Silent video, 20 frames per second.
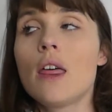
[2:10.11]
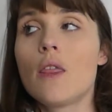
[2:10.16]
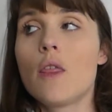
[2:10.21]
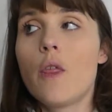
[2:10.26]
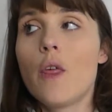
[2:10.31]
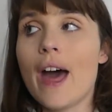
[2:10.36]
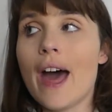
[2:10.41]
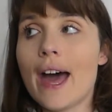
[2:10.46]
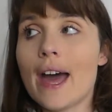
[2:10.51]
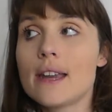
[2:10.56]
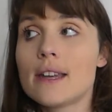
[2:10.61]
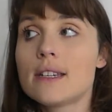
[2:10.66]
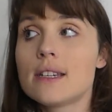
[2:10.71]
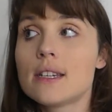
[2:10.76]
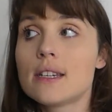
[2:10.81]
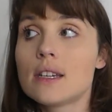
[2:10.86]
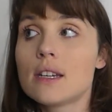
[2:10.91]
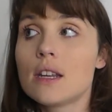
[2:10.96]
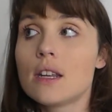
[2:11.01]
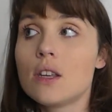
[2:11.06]

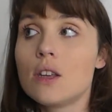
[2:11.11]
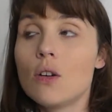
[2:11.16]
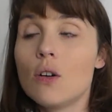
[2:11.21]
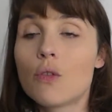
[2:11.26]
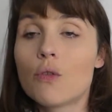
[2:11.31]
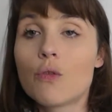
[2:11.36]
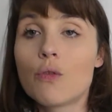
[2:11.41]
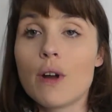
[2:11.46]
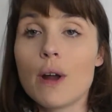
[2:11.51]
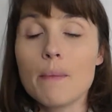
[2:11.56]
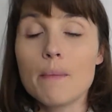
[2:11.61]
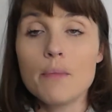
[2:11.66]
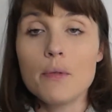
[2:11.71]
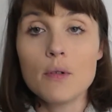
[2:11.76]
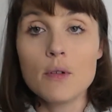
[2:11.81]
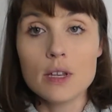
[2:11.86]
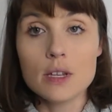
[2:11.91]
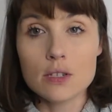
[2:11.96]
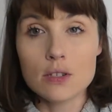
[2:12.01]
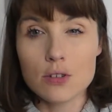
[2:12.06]
that your rep
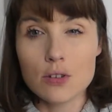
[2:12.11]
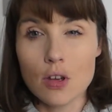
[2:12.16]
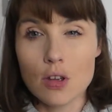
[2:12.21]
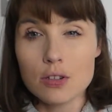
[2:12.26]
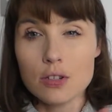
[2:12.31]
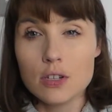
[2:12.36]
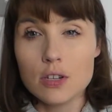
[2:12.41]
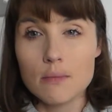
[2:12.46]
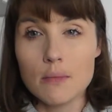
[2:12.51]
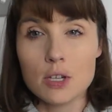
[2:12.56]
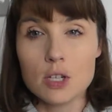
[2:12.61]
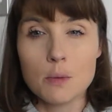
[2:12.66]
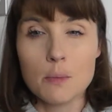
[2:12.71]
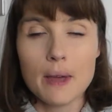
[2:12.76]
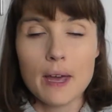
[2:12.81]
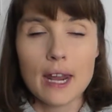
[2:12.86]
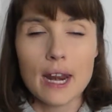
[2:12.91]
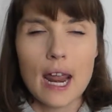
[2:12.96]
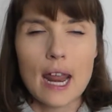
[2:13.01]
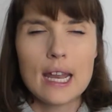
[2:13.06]
book is not so much
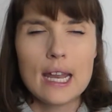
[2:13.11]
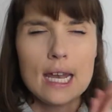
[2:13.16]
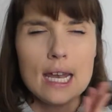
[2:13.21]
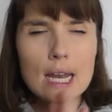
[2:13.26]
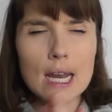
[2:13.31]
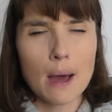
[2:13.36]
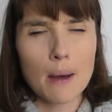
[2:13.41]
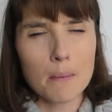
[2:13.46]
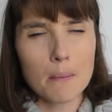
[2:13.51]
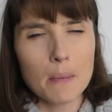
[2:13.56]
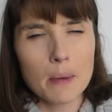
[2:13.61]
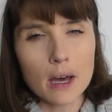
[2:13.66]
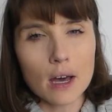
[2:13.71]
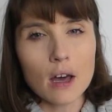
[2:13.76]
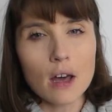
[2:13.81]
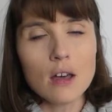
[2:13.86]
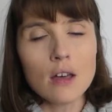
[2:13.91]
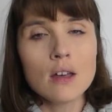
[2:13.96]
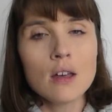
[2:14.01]
about a number